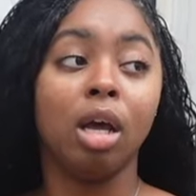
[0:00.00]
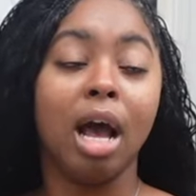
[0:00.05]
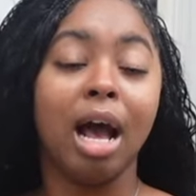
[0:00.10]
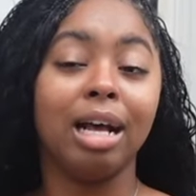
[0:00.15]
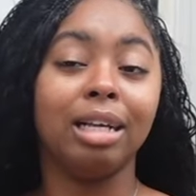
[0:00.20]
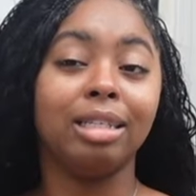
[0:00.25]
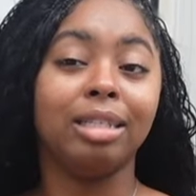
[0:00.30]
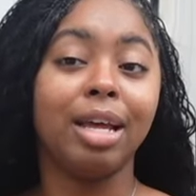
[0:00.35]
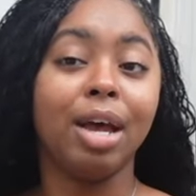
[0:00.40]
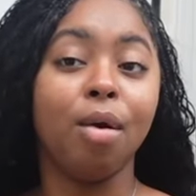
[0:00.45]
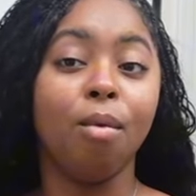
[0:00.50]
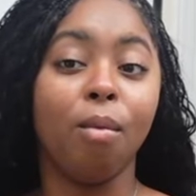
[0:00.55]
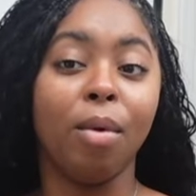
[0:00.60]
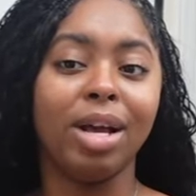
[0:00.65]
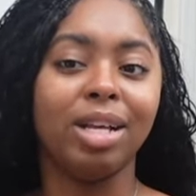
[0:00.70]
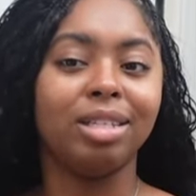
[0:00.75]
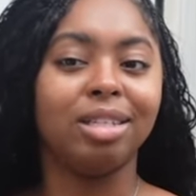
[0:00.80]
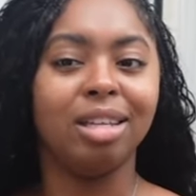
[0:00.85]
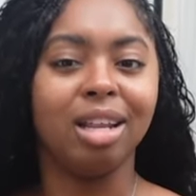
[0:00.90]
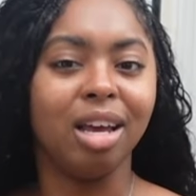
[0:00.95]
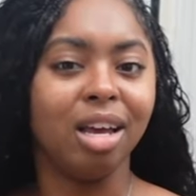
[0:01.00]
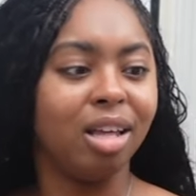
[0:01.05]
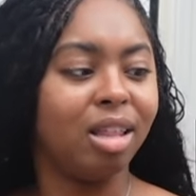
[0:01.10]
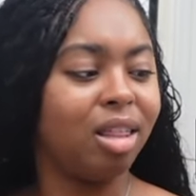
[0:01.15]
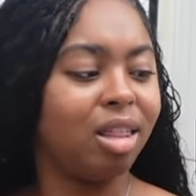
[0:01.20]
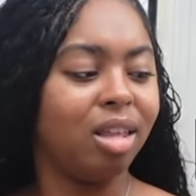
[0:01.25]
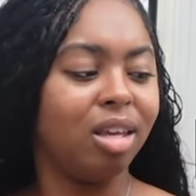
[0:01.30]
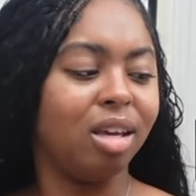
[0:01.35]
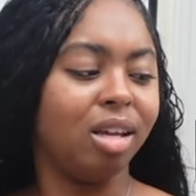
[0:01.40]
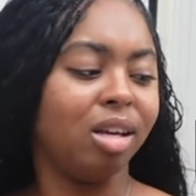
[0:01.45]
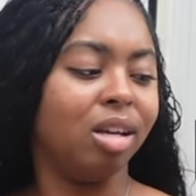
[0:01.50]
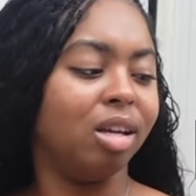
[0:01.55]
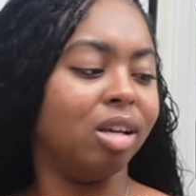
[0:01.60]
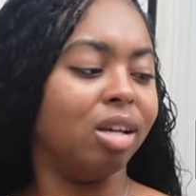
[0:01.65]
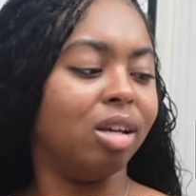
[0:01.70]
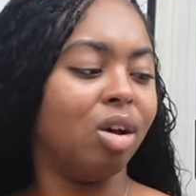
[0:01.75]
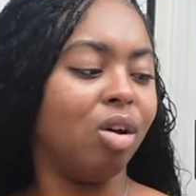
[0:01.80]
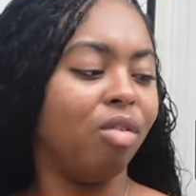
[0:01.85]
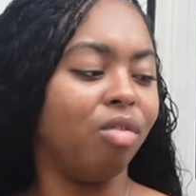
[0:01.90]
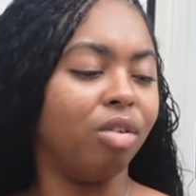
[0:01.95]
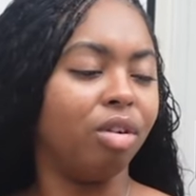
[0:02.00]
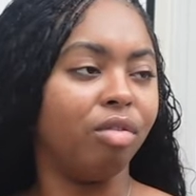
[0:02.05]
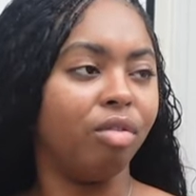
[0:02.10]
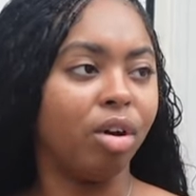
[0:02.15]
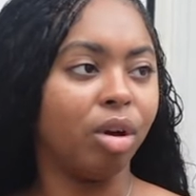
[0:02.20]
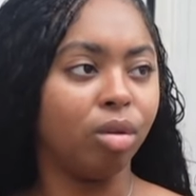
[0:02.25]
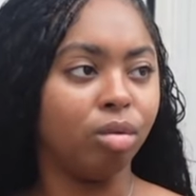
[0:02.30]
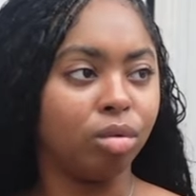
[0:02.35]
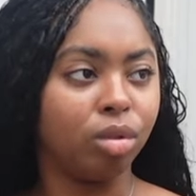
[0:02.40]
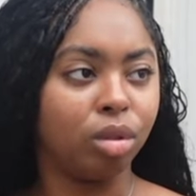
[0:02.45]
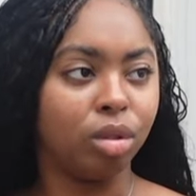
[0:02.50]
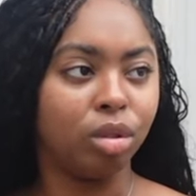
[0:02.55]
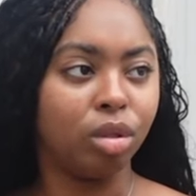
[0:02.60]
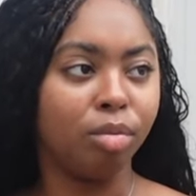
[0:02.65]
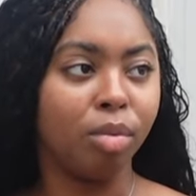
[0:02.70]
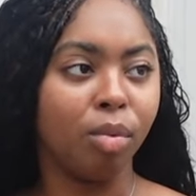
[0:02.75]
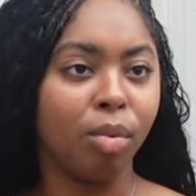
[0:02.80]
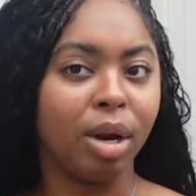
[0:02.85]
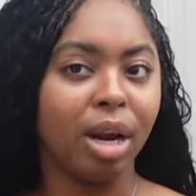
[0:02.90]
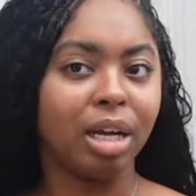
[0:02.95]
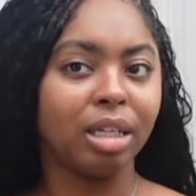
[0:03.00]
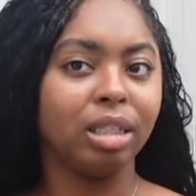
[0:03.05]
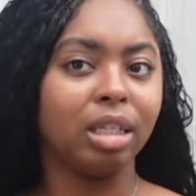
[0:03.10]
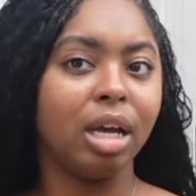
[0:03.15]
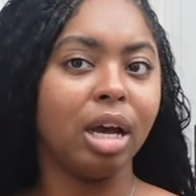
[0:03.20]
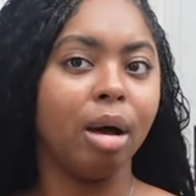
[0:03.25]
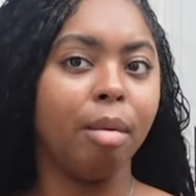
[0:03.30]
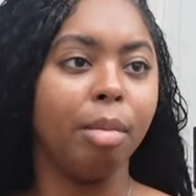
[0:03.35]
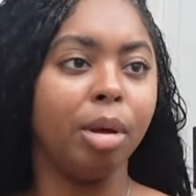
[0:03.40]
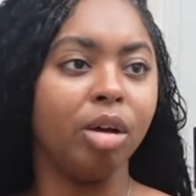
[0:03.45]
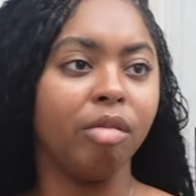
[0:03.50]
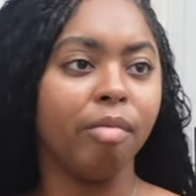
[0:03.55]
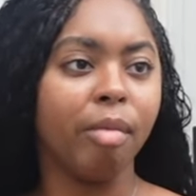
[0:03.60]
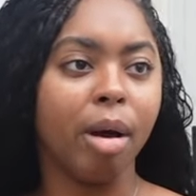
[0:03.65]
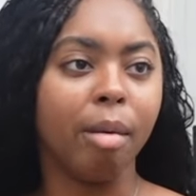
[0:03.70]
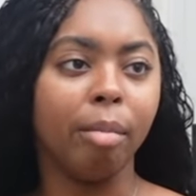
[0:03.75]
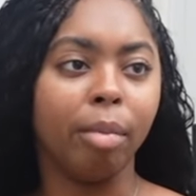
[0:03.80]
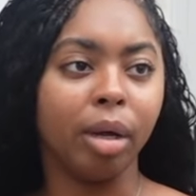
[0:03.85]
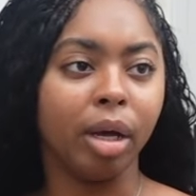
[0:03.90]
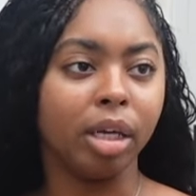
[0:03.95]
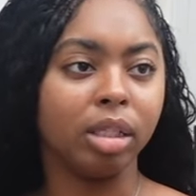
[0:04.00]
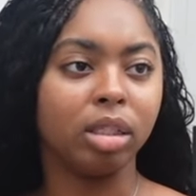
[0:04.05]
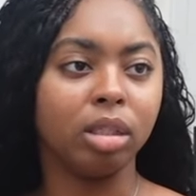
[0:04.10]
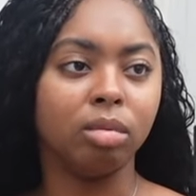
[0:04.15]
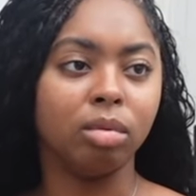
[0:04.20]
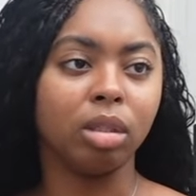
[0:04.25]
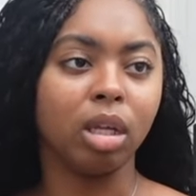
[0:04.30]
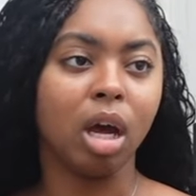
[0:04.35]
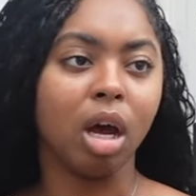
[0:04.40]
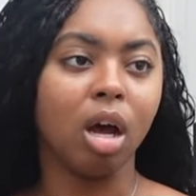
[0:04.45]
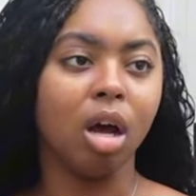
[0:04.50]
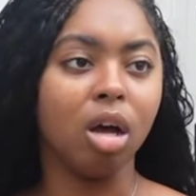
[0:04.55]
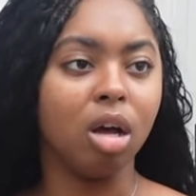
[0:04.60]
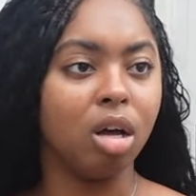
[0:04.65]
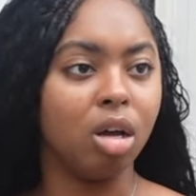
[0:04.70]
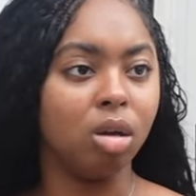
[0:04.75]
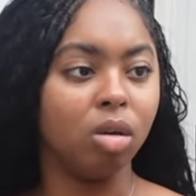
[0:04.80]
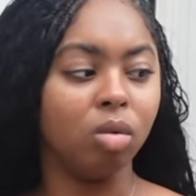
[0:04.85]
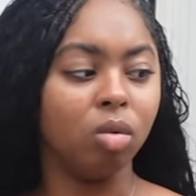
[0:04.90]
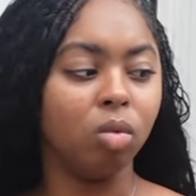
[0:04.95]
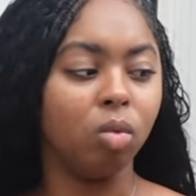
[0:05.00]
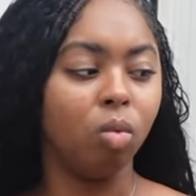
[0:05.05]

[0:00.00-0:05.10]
I said waist length in the over the phone too, but when I said above my butt, she was like, "Oh,